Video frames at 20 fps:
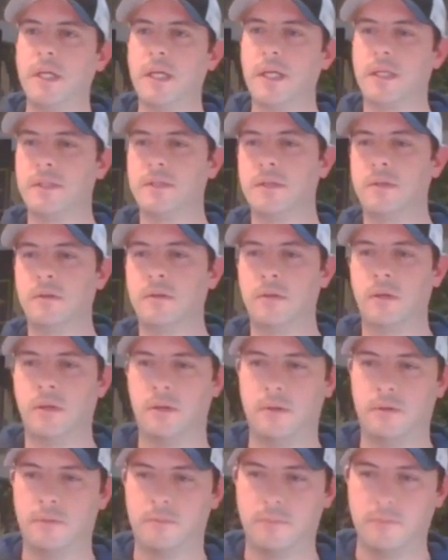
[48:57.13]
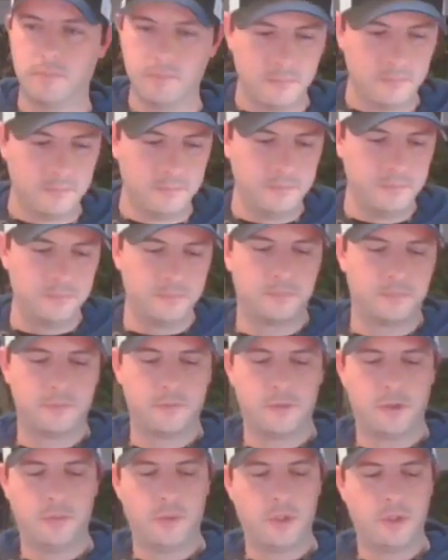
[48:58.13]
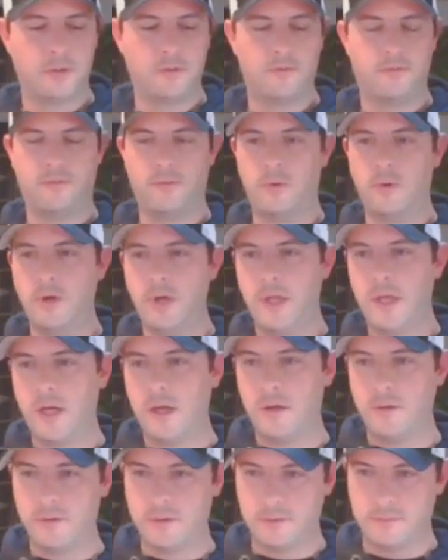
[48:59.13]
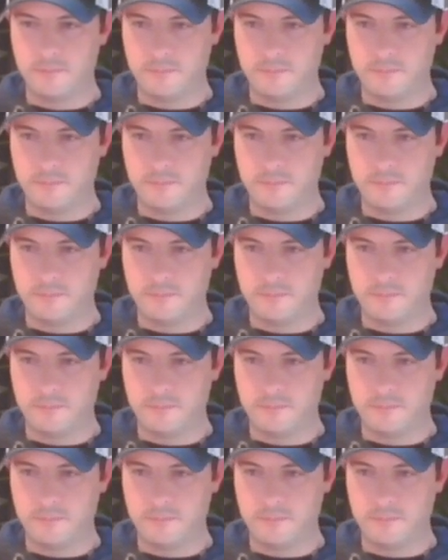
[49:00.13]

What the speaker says: Dixon. Let me get your 40 out.